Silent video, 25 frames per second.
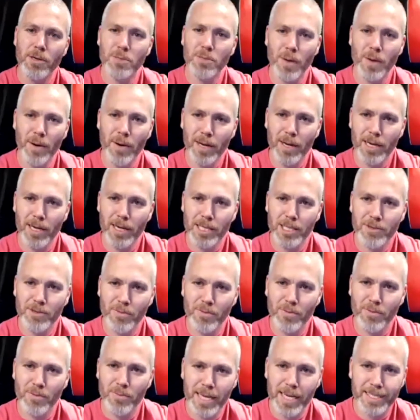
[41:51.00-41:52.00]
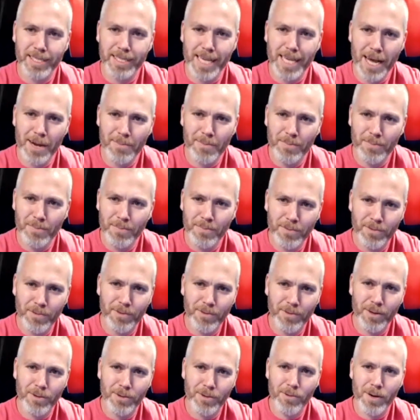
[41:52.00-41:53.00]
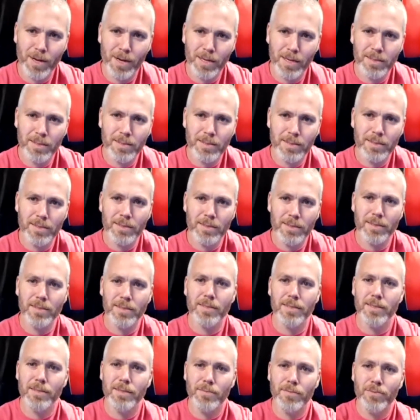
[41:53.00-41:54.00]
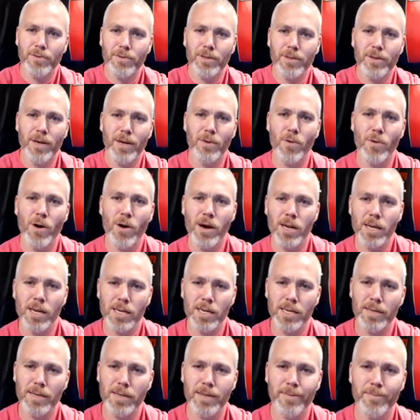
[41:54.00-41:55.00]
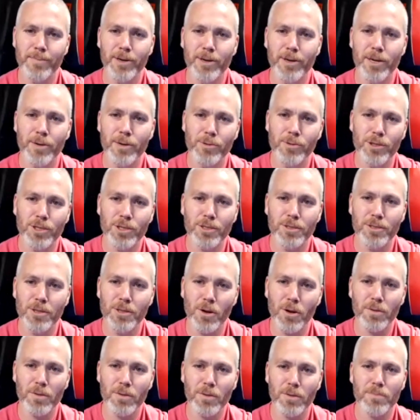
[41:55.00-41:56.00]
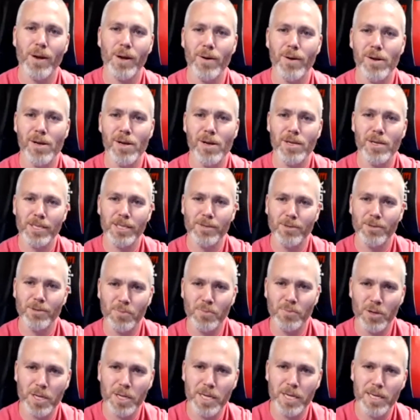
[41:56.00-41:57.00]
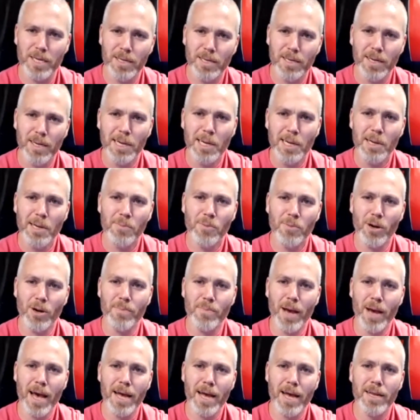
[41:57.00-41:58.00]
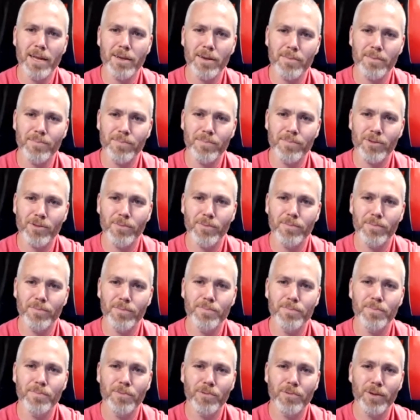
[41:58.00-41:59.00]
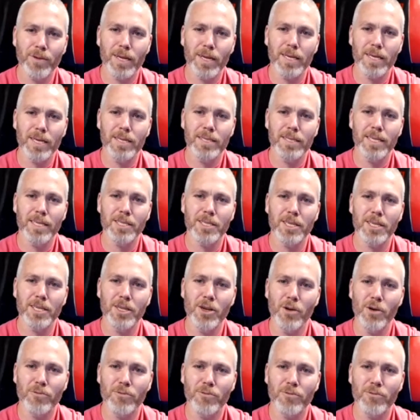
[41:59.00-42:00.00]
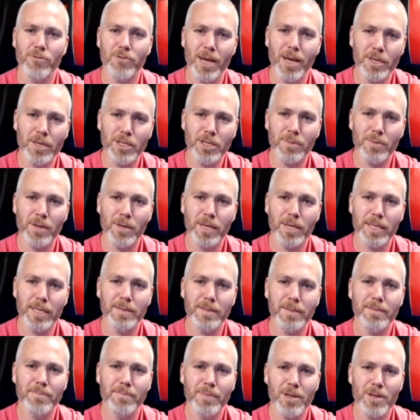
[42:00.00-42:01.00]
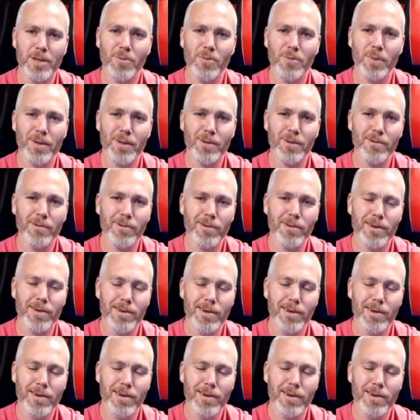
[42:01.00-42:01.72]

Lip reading: paralysed from the neck down for a while, and then when I was not paralysed, I was pretty bad. I got some really decent nerve damage to my bits and pieces.